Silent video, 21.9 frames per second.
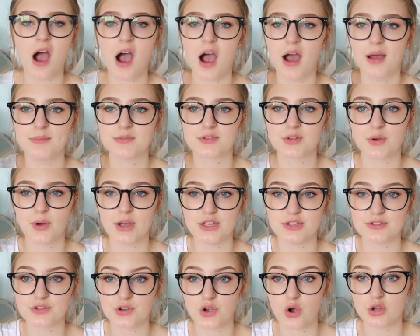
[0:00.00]
So I
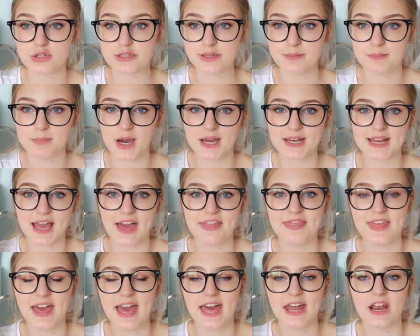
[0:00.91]
use a cotton bud,
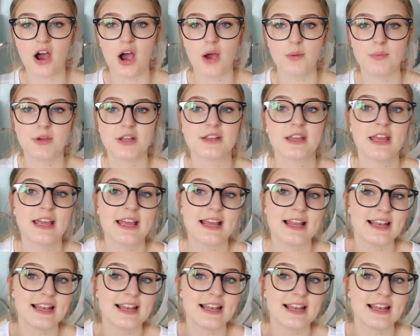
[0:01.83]
and then I would